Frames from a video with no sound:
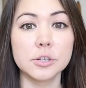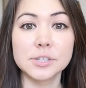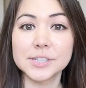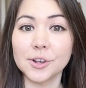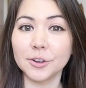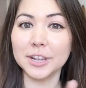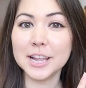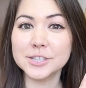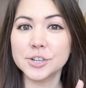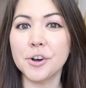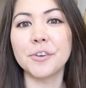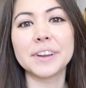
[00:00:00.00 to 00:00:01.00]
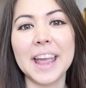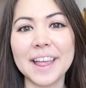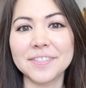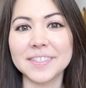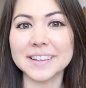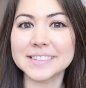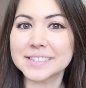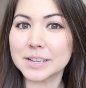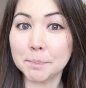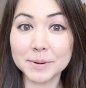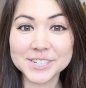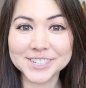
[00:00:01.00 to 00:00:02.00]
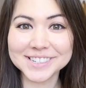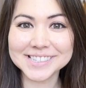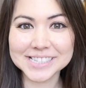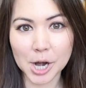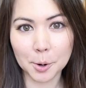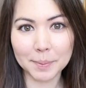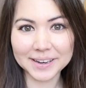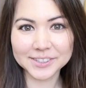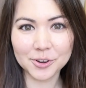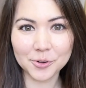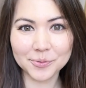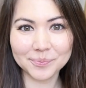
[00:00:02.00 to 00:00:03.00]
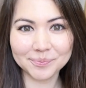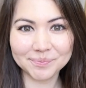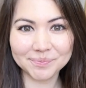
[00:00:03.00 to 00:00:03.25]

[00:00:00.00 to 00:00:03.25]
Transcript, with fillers: So let's go get this Michelin star bento.